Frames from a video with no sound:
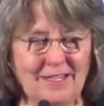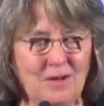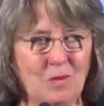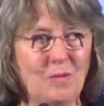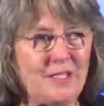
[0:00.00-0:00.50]

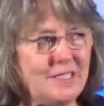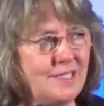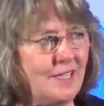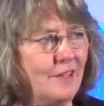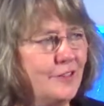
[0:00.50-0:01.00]
What we
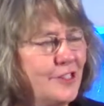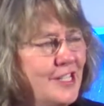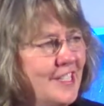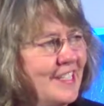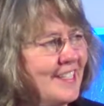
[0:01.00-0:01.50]

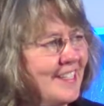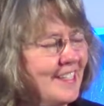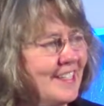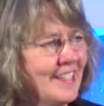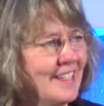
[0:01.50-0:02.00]
discovered,
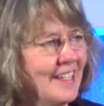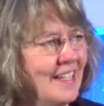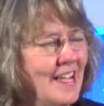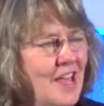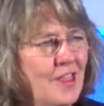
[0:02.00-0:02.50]

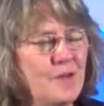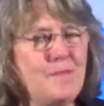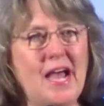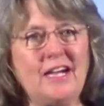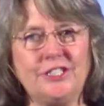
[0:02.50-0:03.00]
the
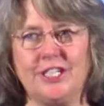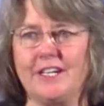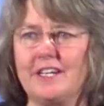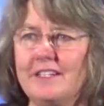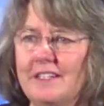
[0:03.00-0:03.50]
magic
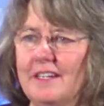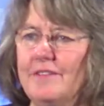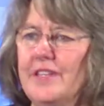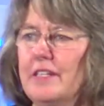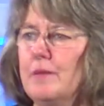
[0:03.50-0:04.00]
of
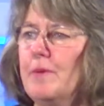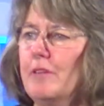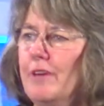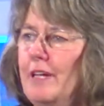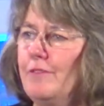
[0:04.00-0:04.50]
the Olympic
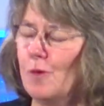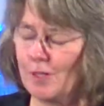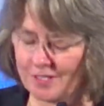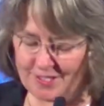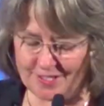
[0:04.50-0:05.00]

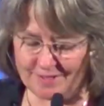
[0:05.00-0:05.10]
rainforest,